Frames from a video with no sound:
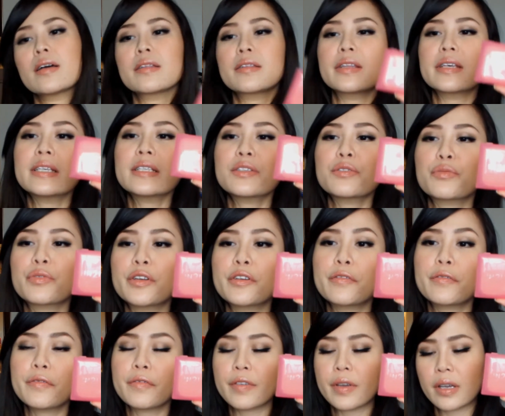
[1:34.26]
this
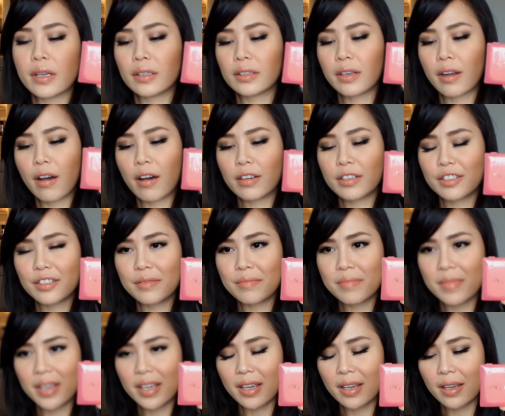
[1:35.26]
refill cost
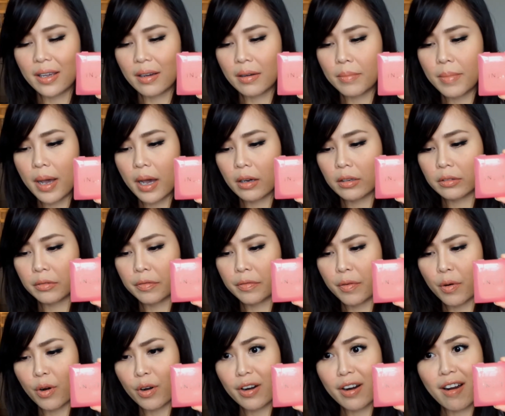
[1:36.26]
me about
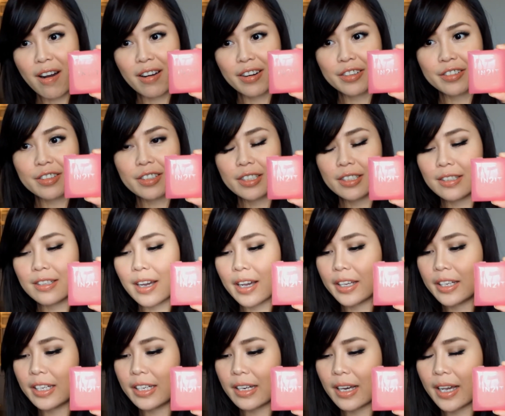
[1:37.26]

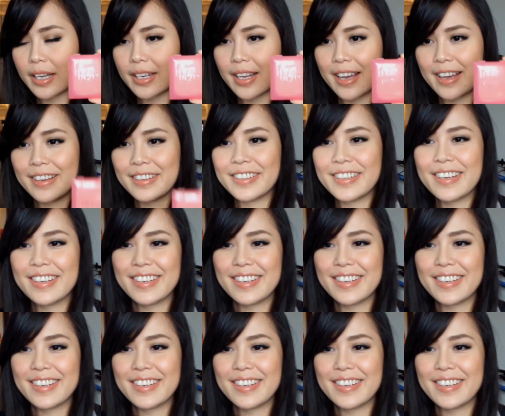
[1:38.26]
$499.